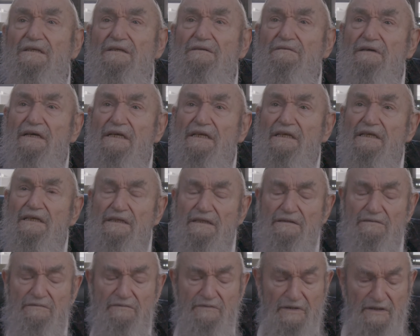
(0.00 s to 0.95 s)
You're
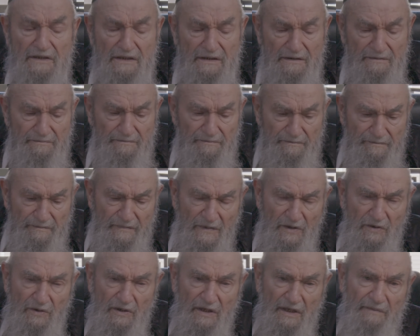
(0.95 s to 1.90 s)
waiting over there.
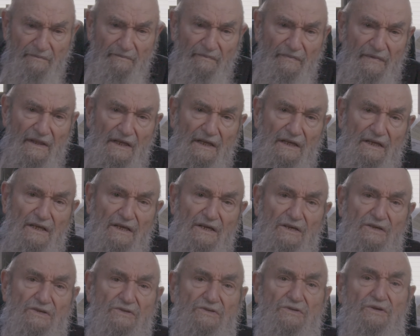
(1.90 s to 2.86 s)
Okay.
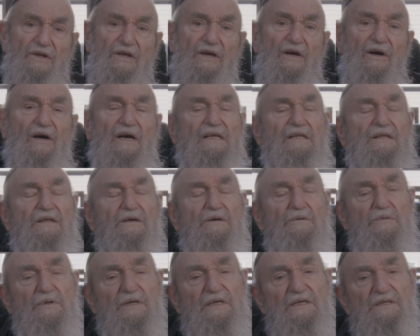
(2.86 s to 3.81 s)
So the
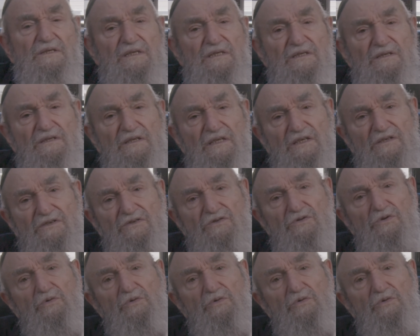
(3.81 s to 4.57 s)
idea is, is there's